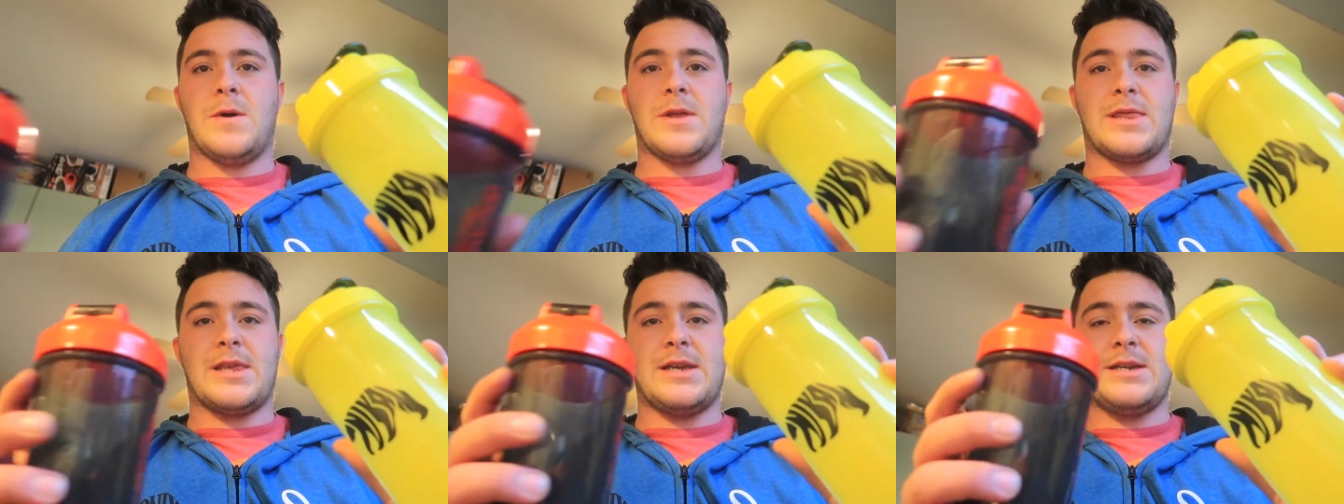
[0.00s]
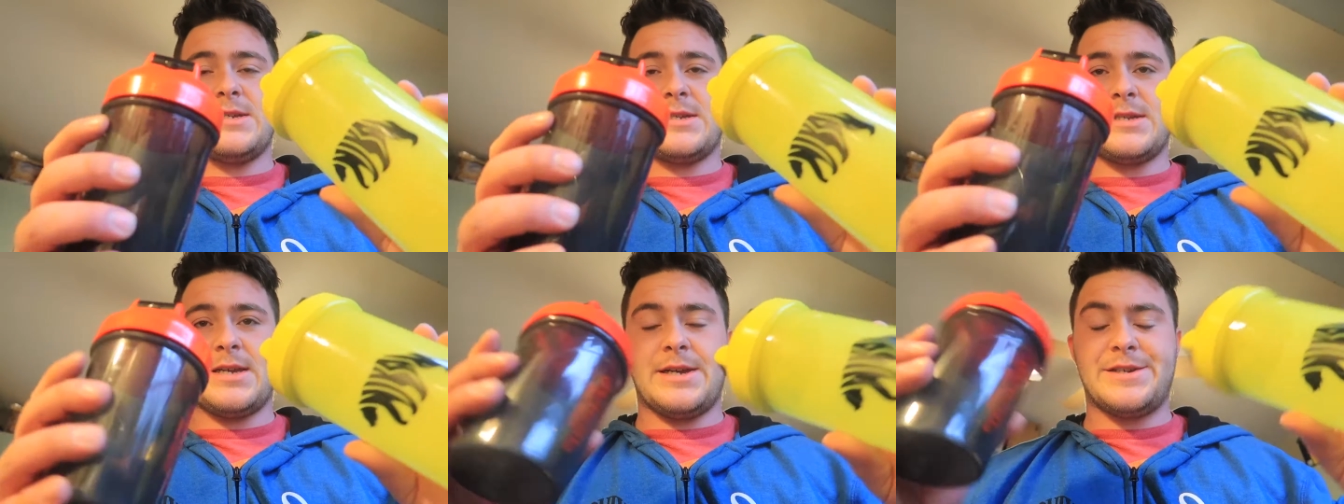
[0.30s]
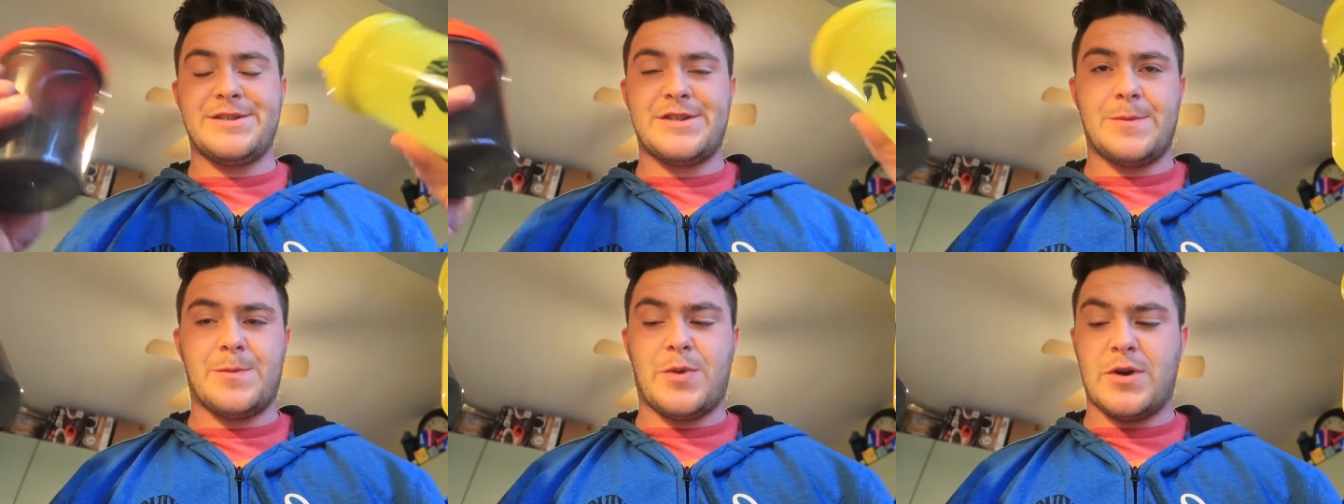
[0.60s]
with these
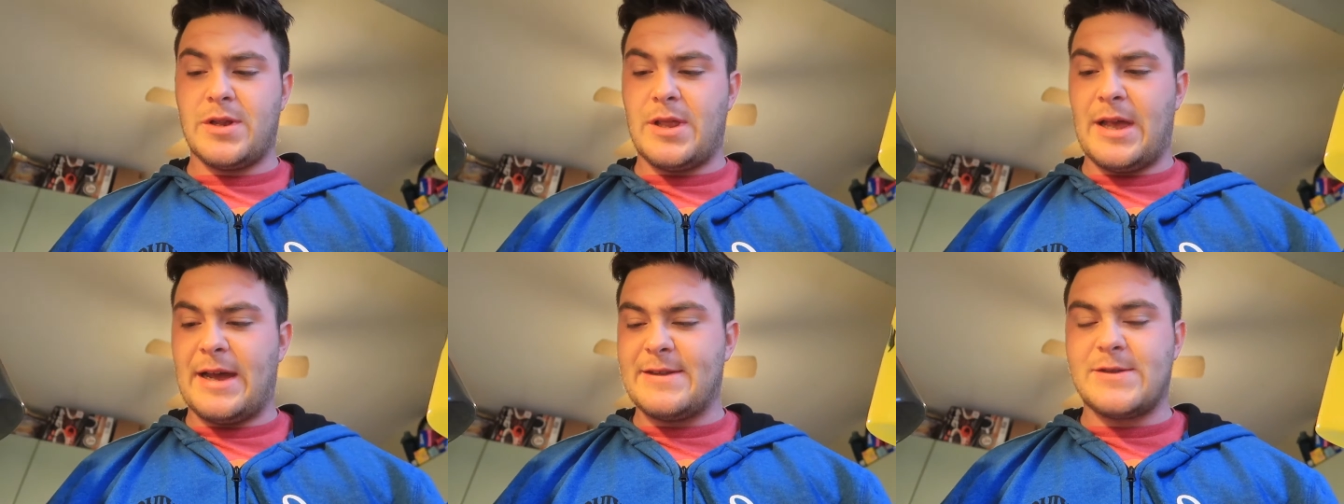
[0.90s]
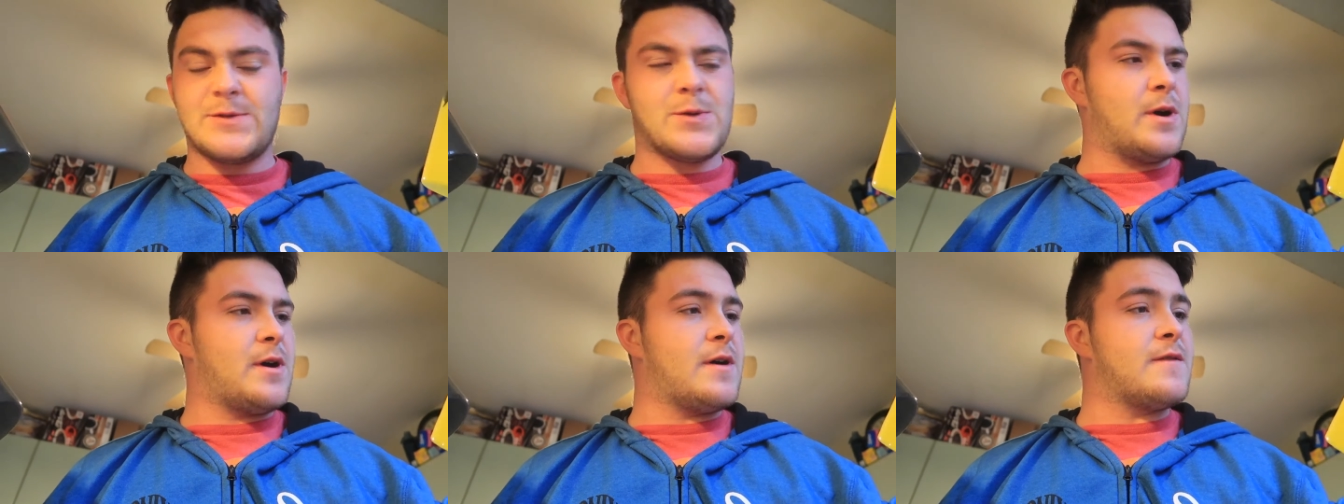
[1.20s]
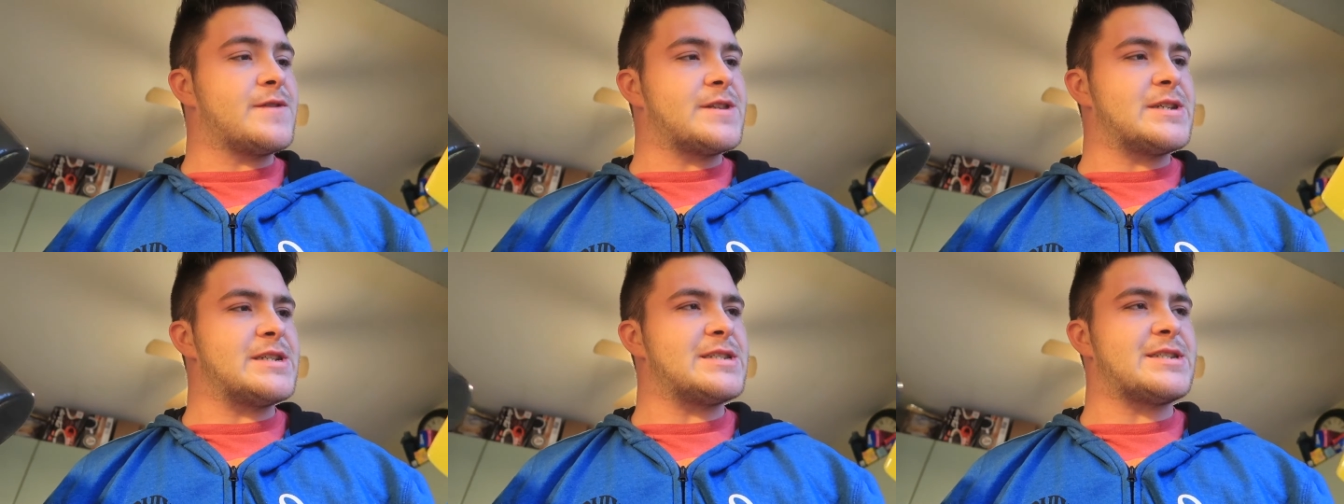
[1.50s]
things, you put like
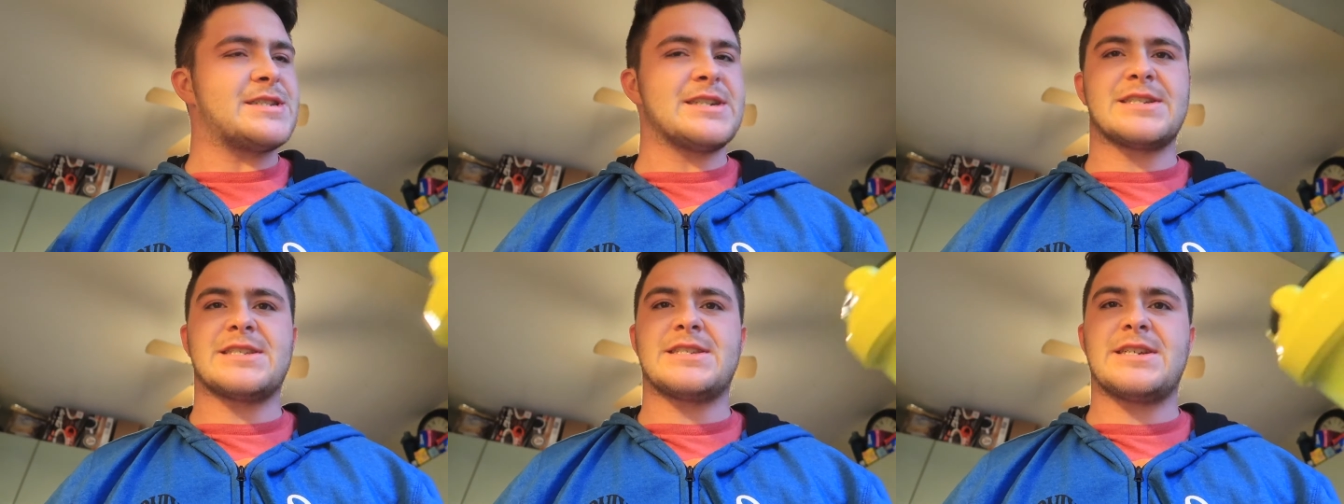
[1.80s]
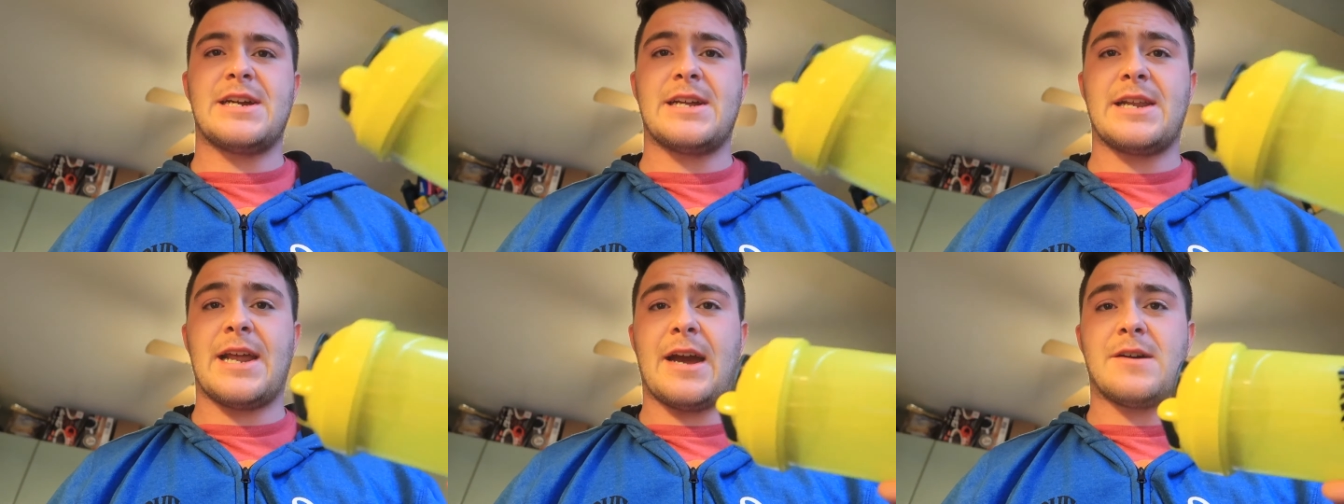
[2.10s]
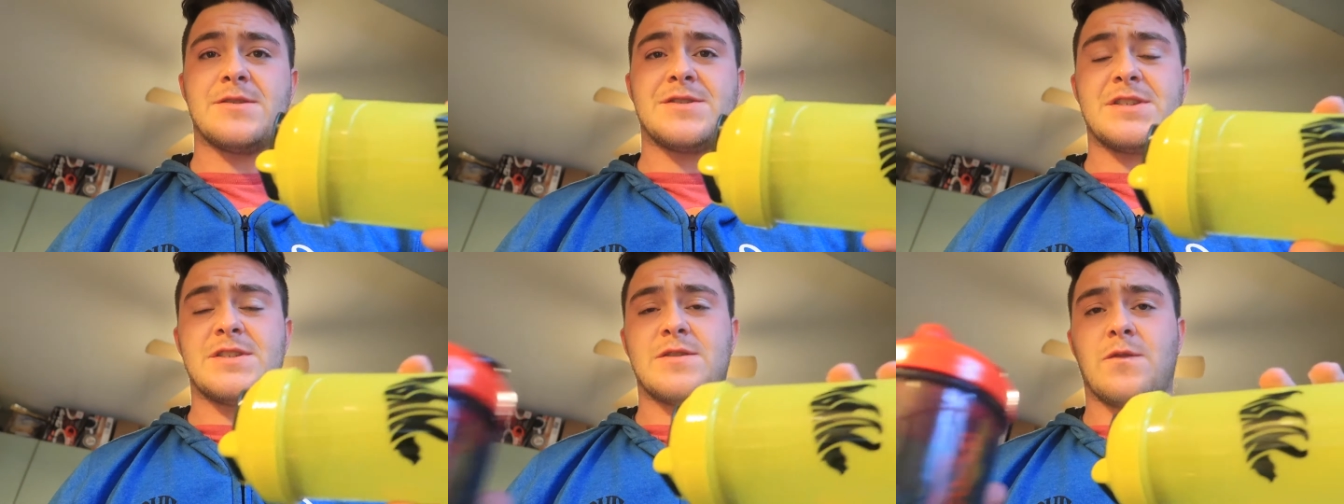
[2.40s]
twelve to sixteen
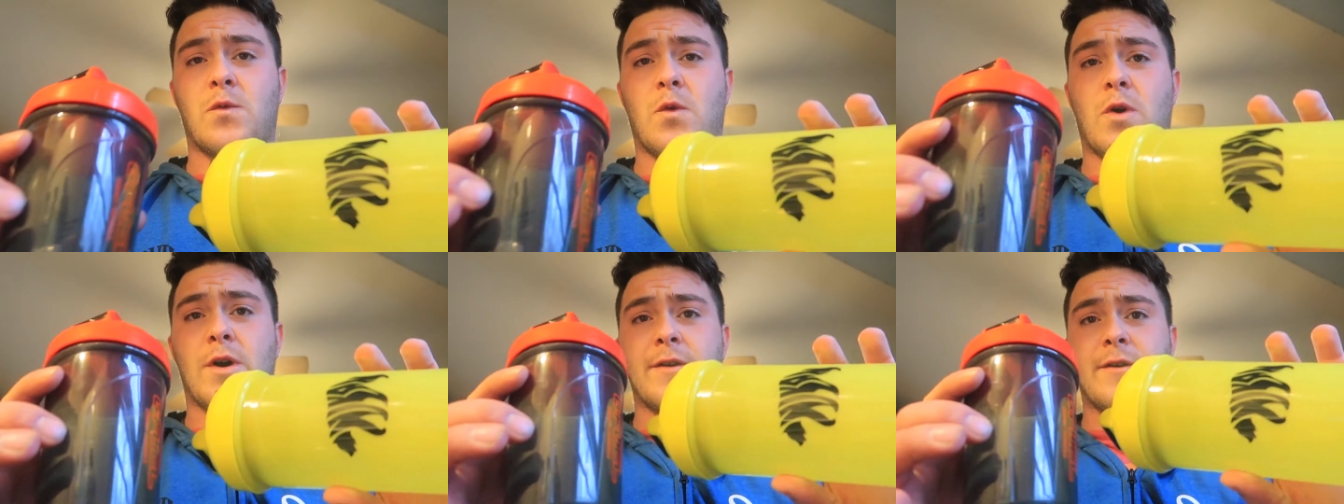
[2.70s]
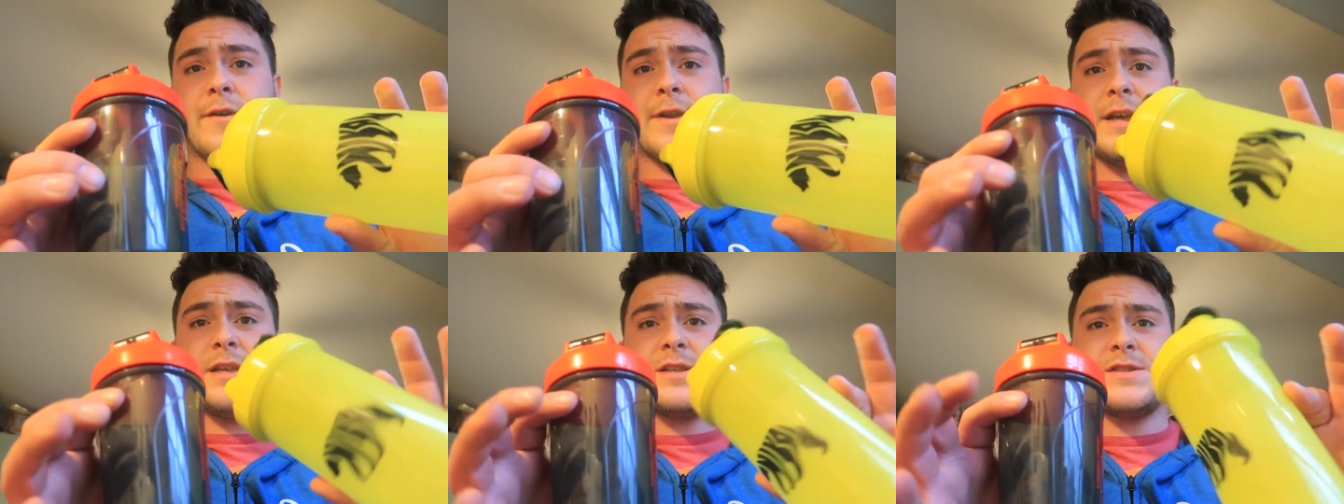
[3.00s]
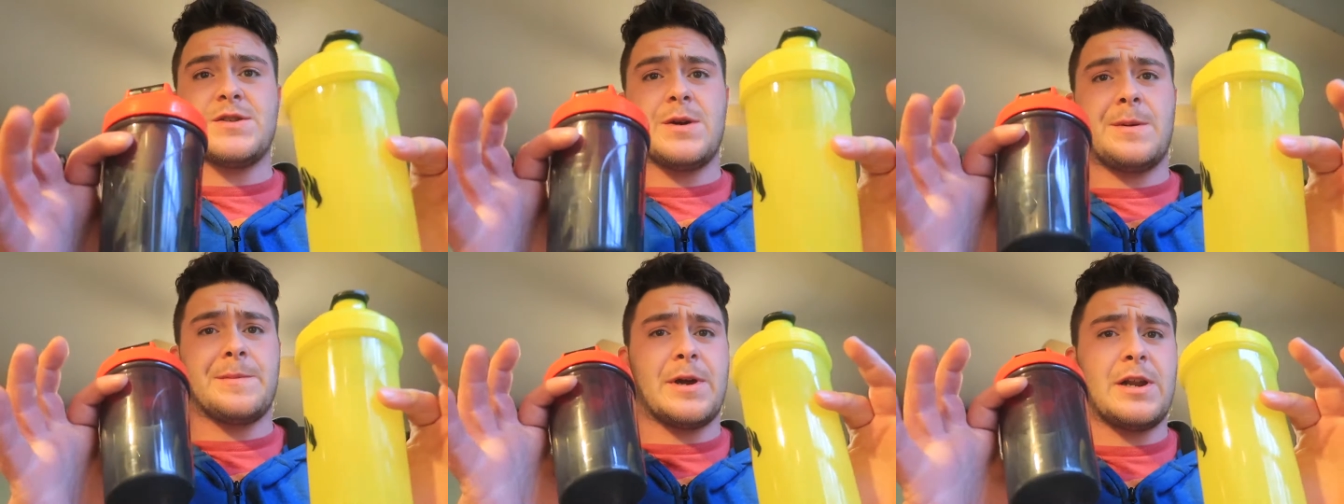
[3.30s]
ounces of water in
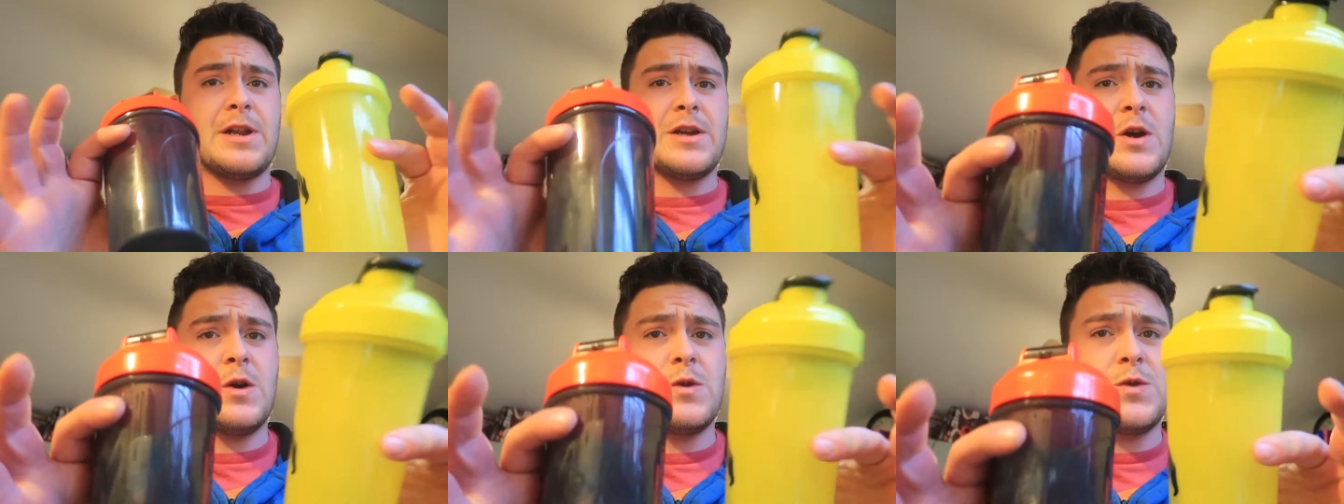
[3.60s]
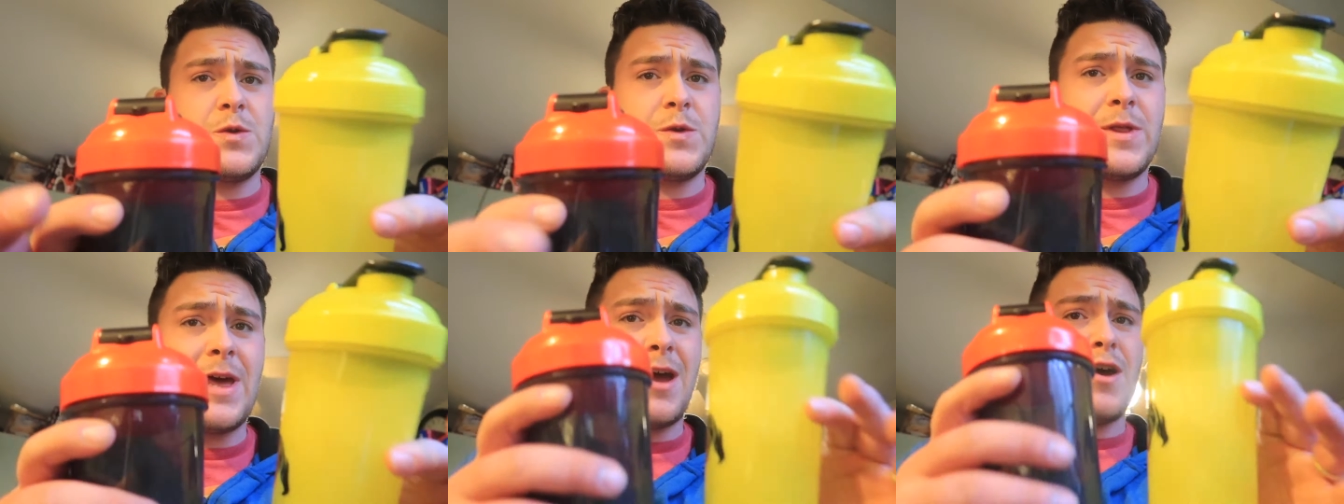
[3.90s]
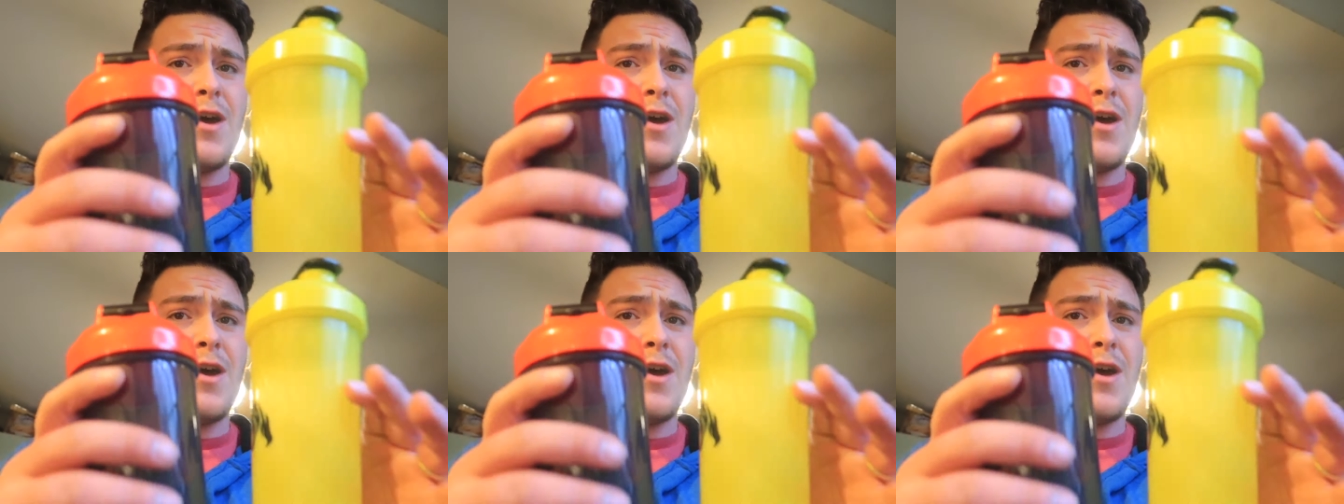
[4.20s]
it. So I'm gonna go do